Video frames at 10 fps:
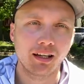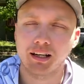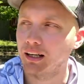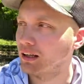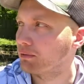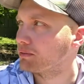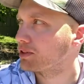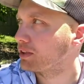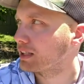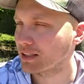Um,
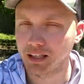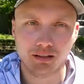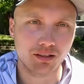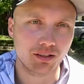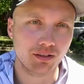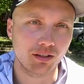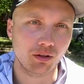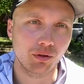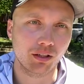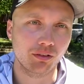so that's kind of just the
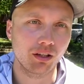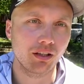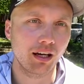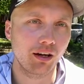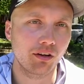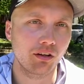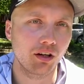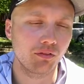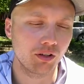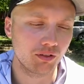quick rundown
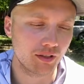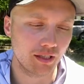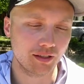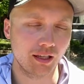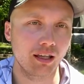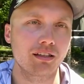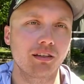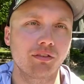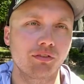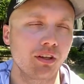of those things. I guess
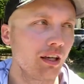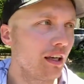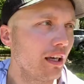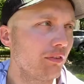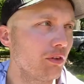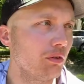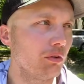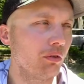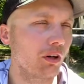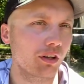if if
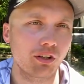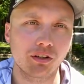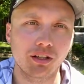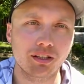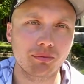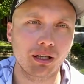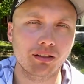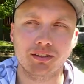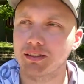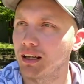you are curious about
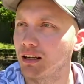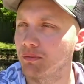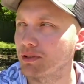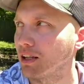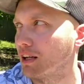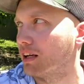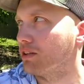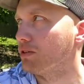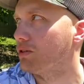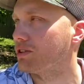the setups that I
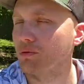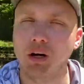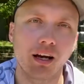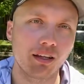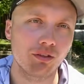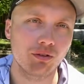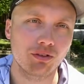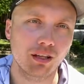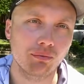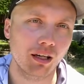use and why I
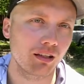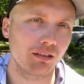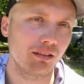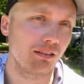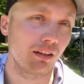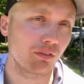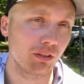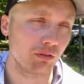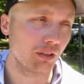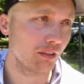use them, I could definitely
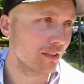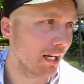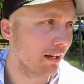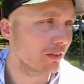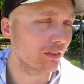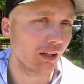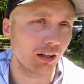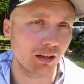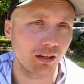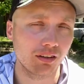do another tackle
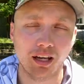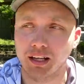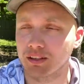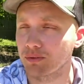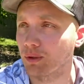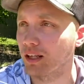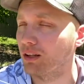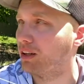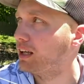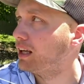talk on that as
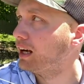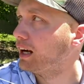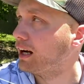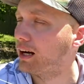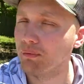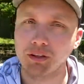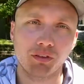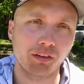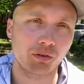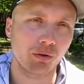well. Um, if
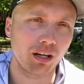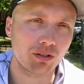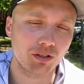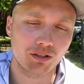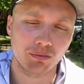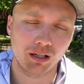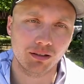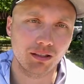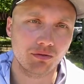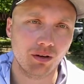you have questions about
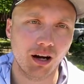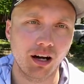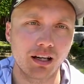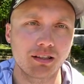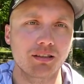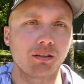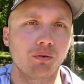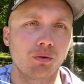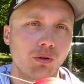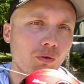these rods
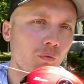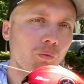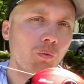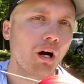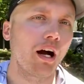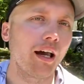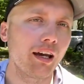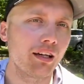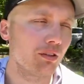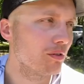or why
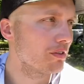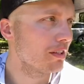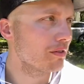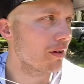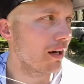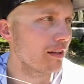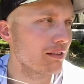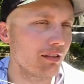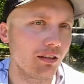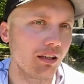I use these rods
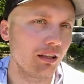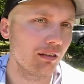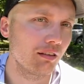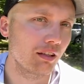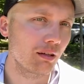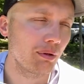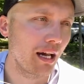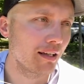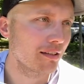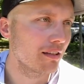in, in the
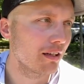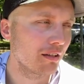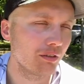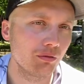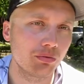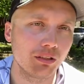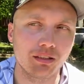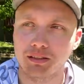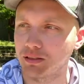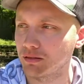capacity that I do,
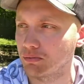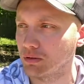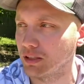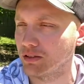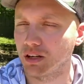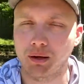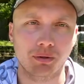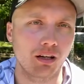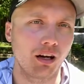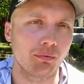please please drop
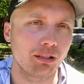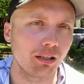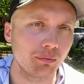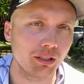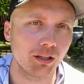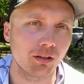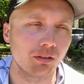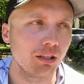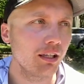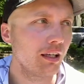a comment. Let me know.